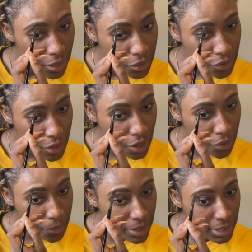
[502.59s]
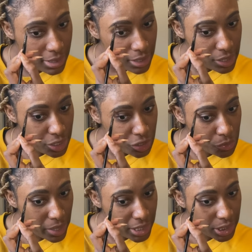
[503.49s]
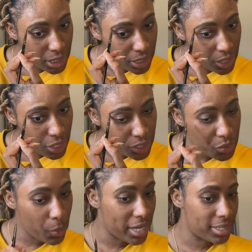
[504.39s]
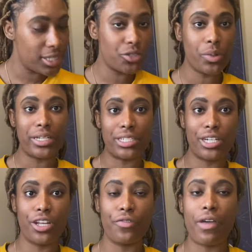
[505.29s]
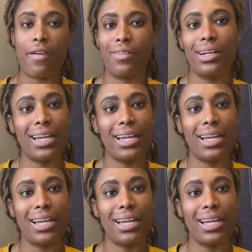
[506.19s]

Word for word: you know, make the situation or sway the situation in your favor.